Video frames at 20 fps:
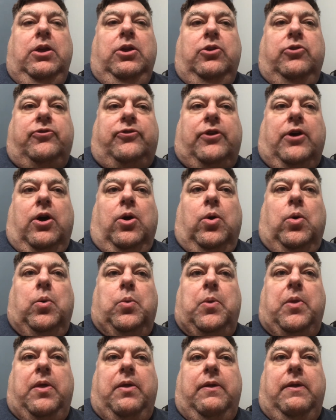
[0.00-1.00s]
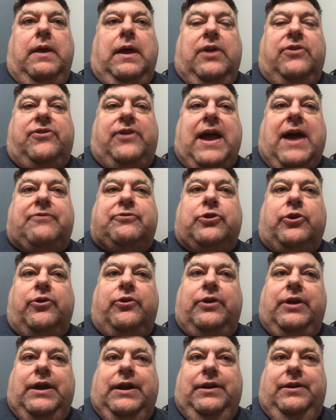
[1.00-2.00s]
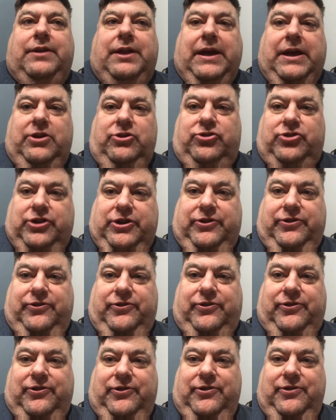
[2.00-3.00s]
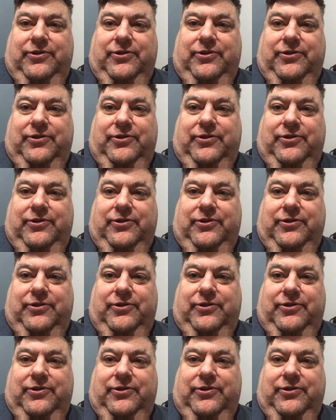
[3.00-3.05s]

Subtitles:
So it's after intentions